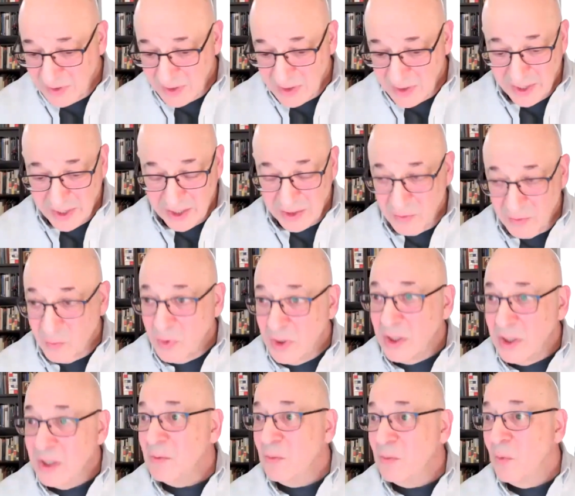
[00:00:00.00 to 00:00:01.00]
Glenn,
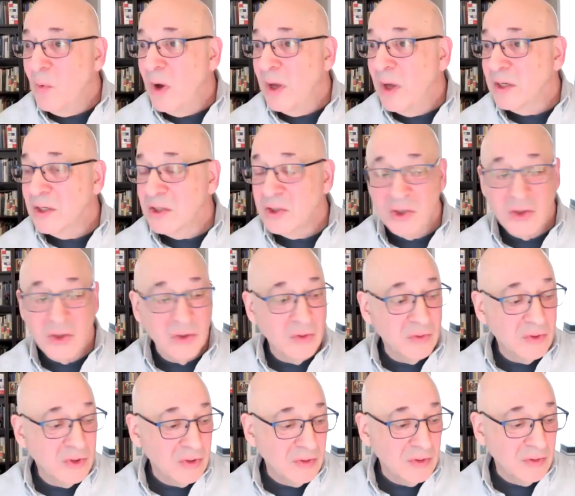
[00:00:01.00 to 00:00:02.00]
we wanted to
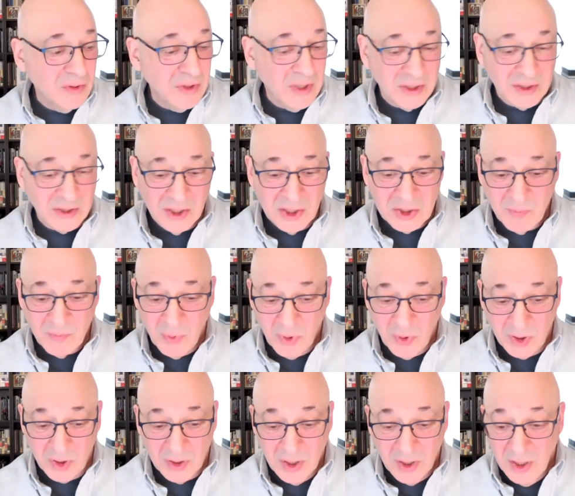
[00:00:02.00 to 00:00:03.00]
turn at this
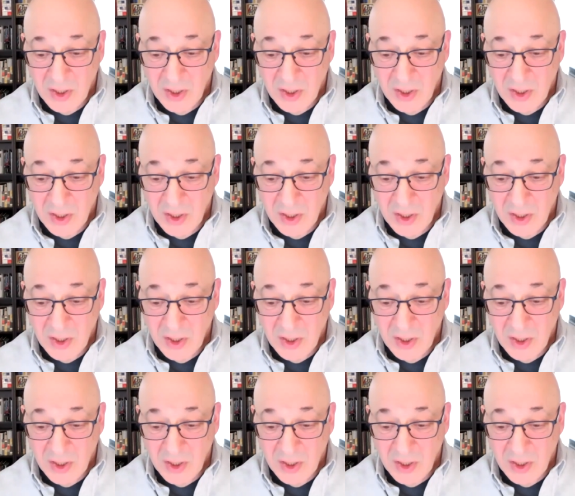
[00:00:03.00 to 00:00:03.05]
point